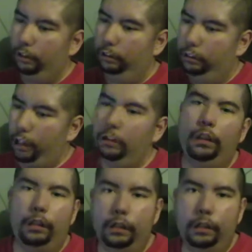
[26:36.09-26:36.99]

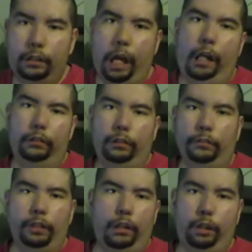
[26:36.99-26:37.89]
very sad and
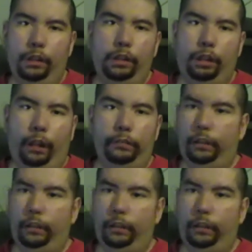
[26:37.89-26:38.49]
depressing stuff.